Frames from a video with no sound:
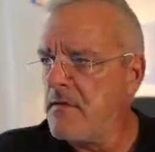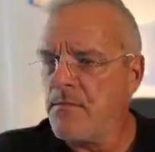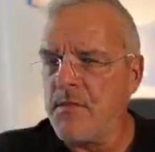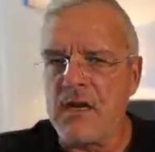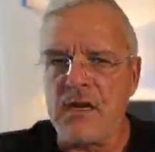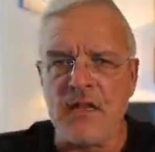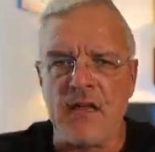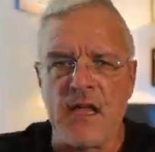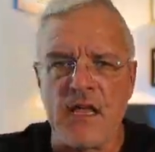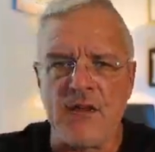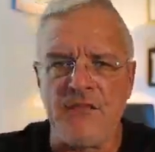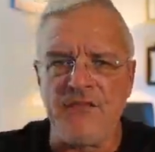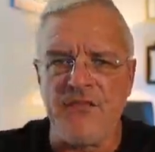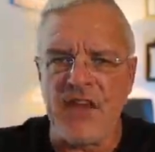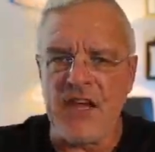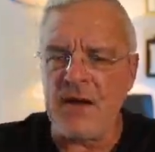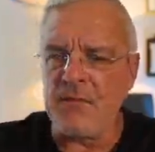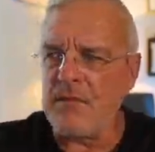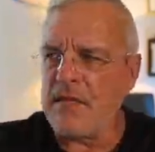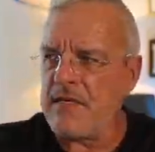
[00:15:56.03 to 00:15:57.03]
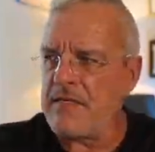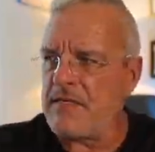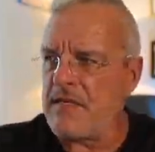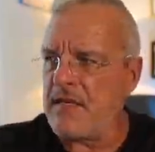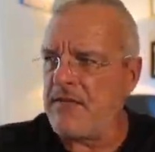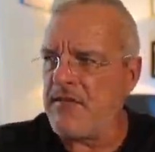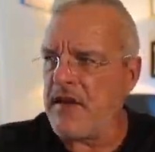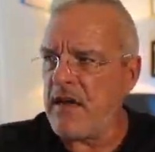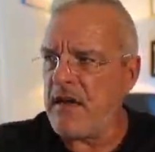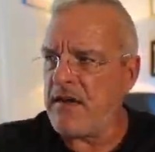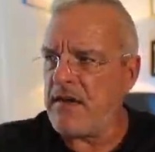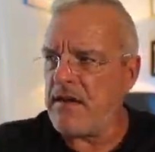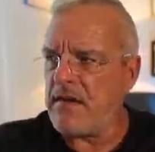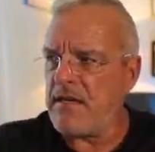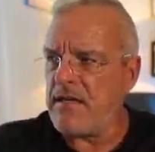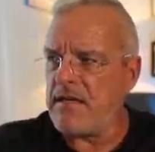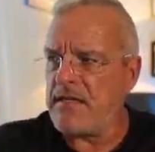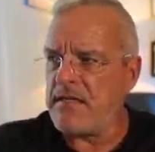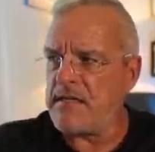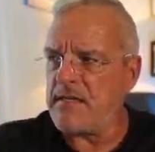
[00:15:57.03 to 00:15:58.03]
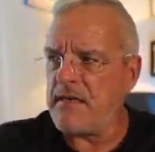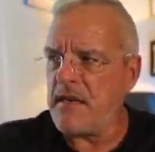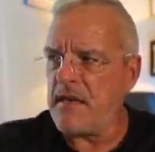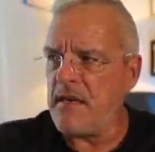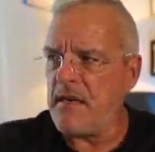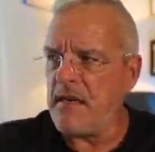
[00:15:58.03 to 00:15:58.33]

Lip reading: But a lot of families live out in these